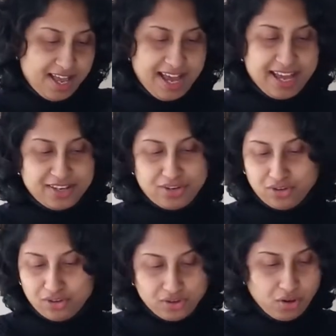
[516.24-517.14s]
I
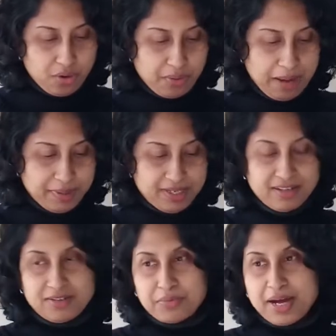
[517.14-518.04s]
don't know, I mean,
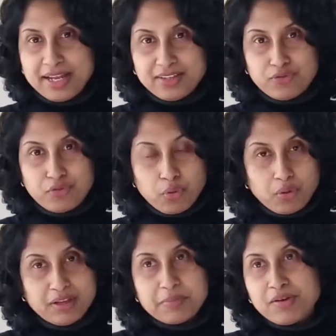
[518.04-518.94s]
why
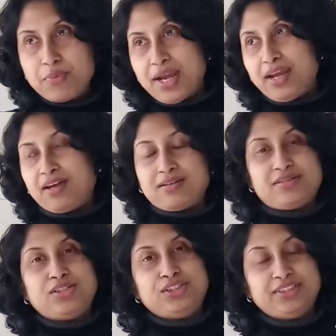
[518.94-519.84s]
throw them away,
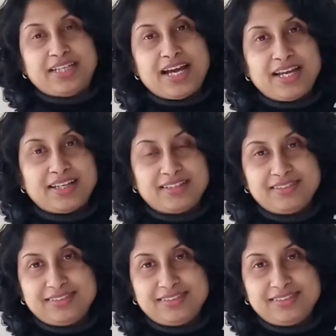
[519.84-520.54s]
or should I